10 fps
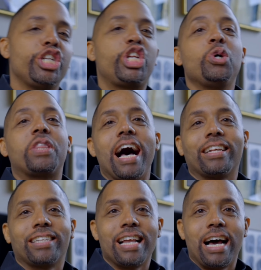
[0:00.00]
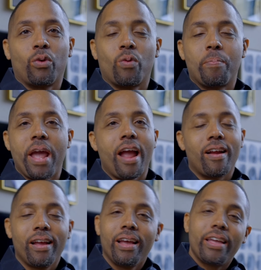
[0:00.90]
$2,000 repair,
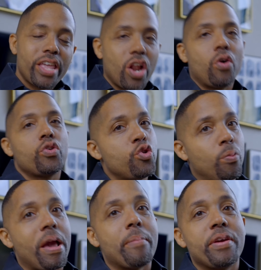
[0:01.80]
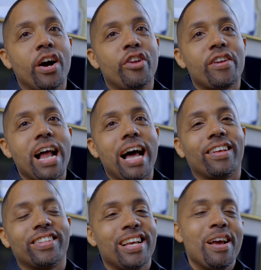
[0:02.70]
you know, you pay me $100.